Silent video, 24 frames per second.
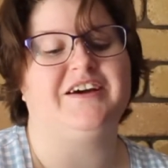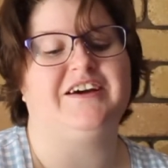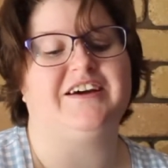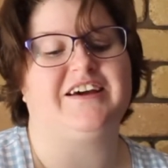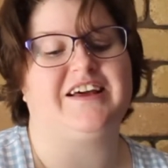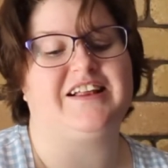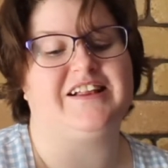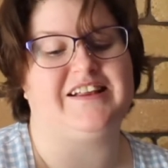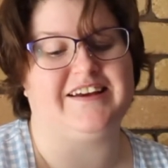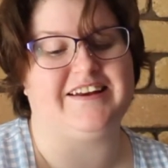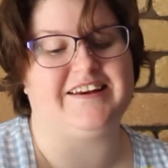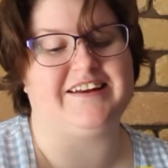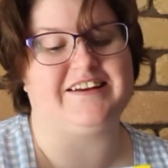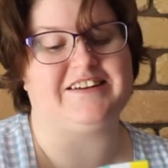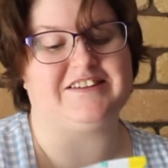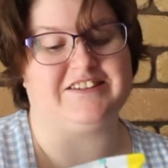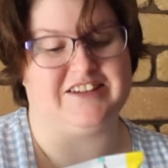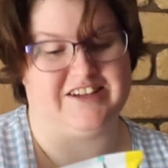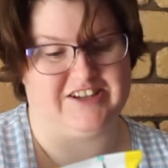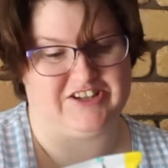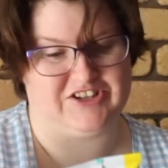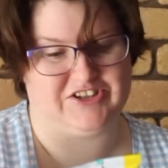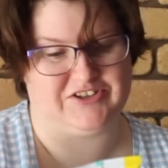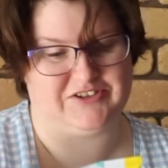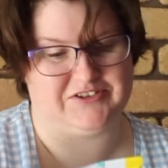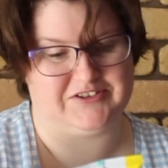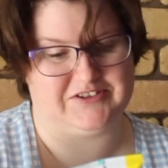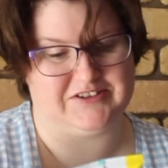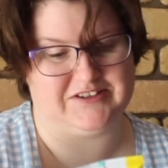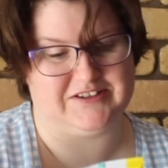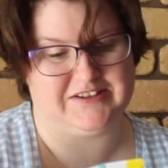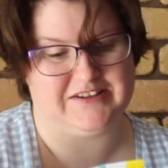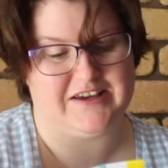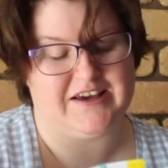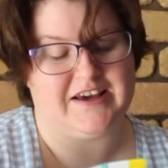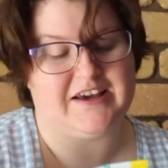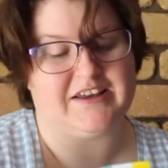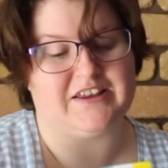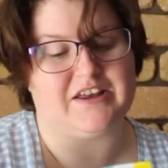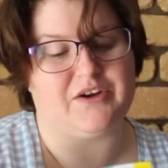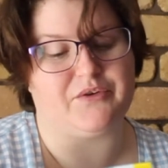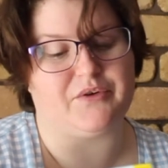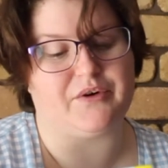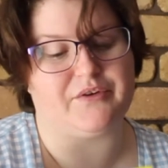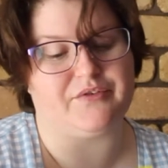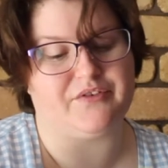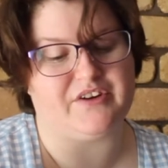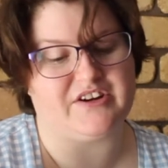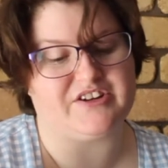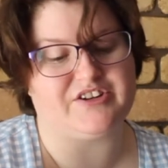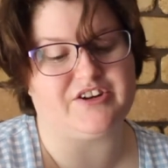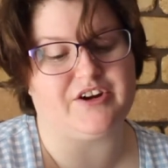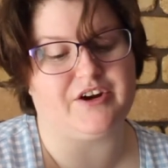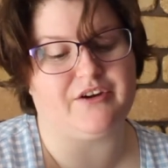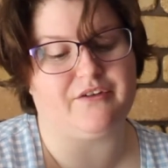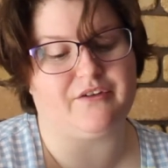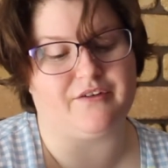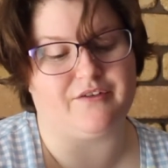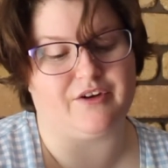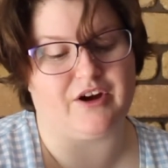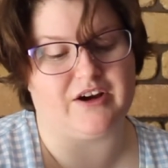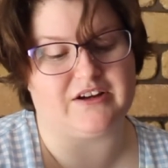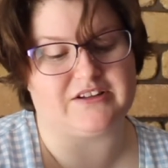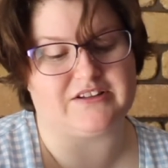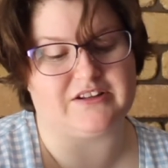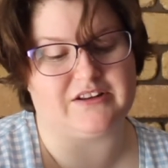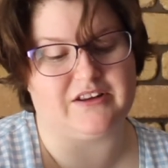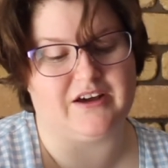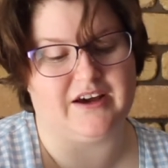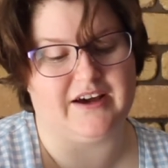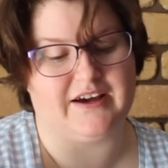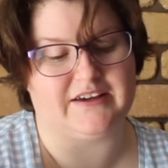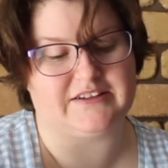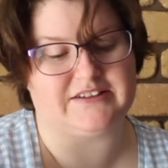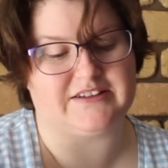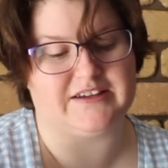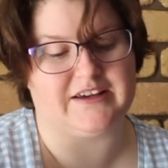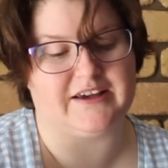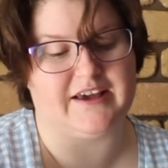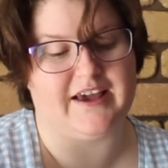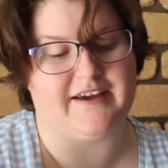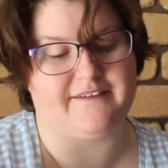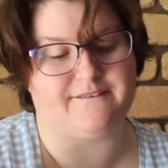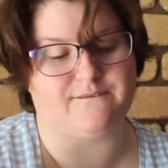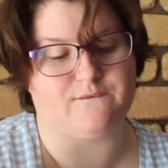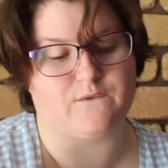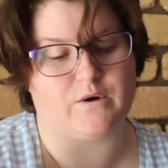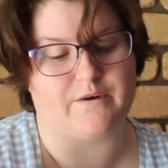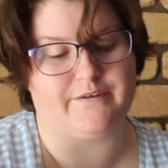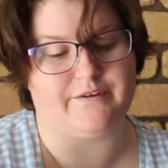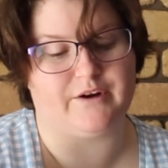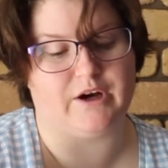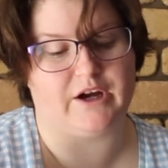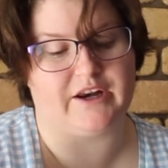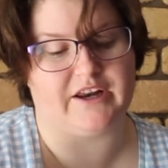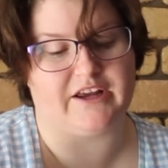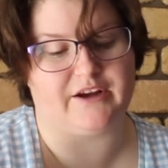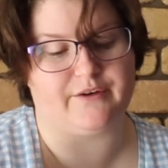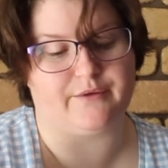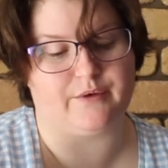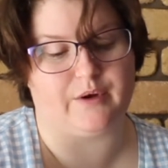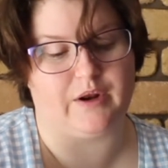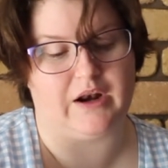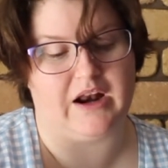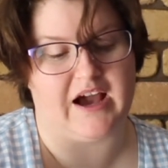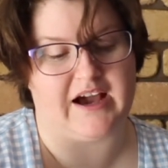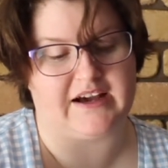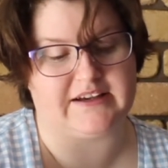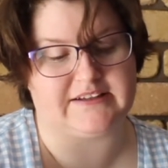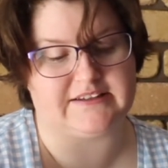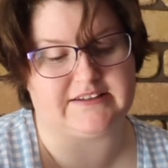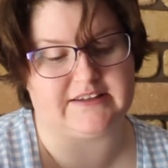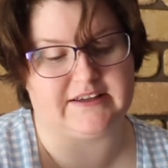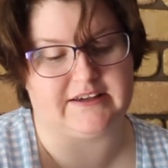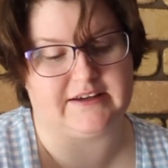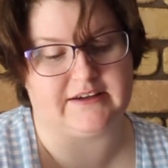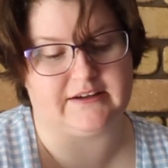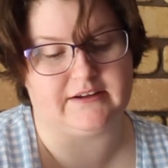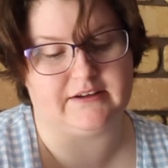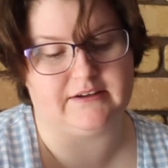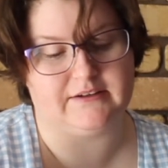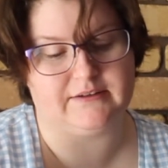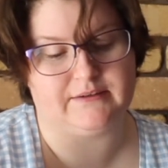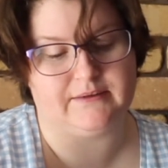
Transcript: cleaning tissues. They're refreshing, revitalizing, and refining, relaxing.